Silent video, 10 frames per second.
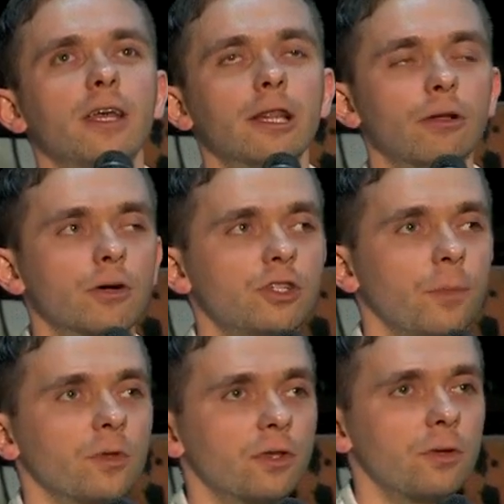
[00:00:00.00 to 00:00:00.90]
in Luke
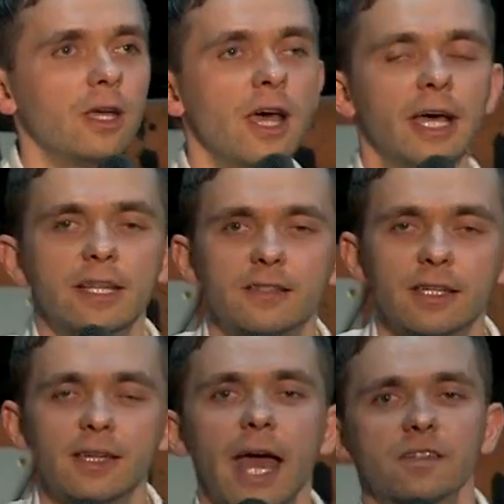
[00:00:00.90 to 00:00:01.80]
chapter 3. It
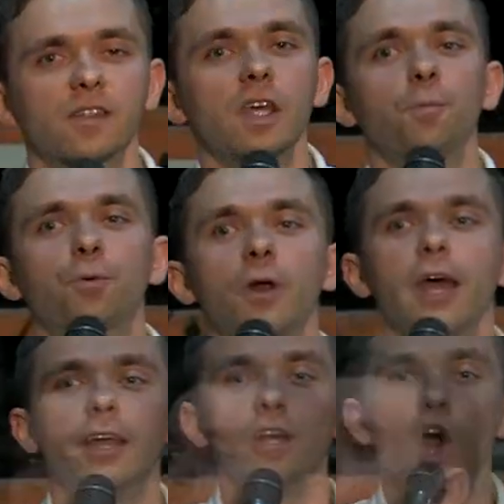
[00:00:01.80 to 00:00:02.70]
says, As he
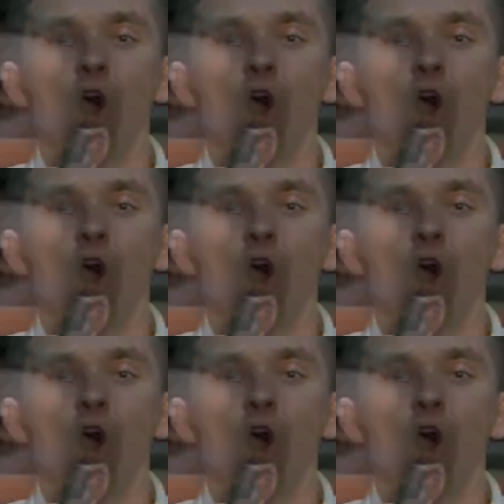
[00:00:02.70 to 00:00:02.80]
prayed,